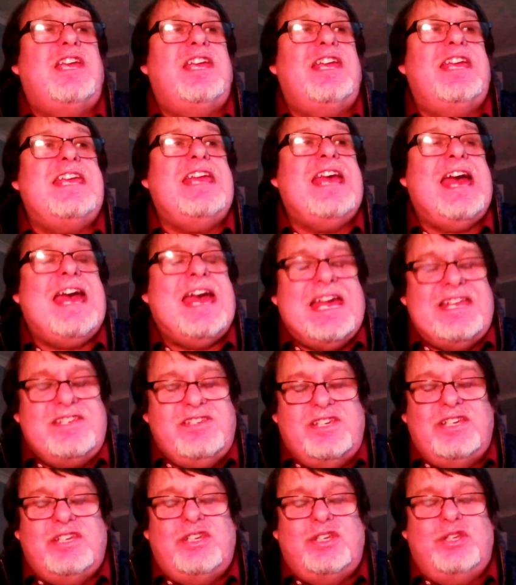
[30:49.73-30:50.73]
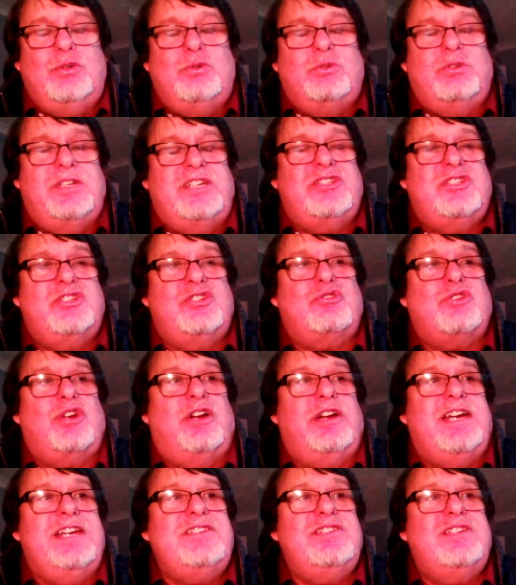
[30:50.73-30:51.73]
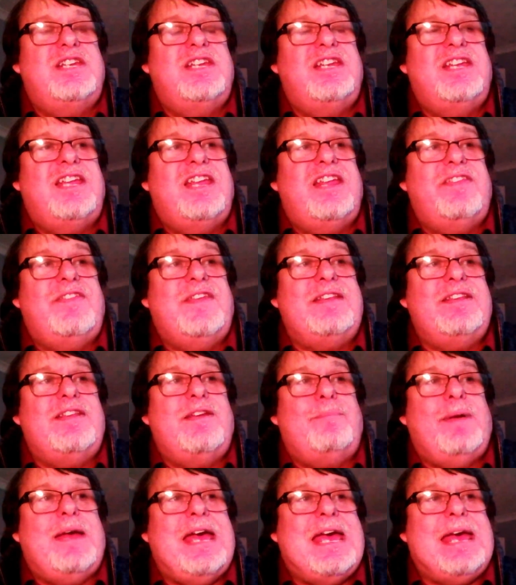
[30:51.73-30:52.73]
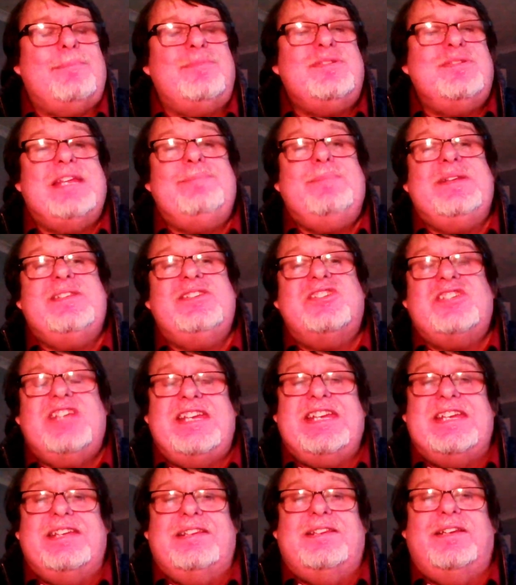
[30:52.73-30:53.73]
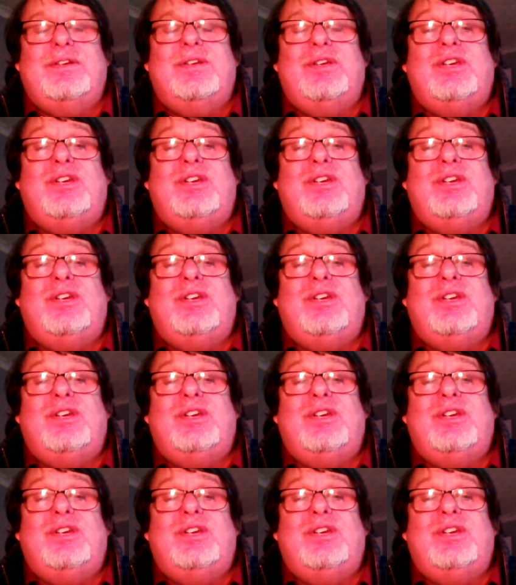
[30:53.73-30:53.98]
he had killed Liz Stride, then perhaps he'd been seen.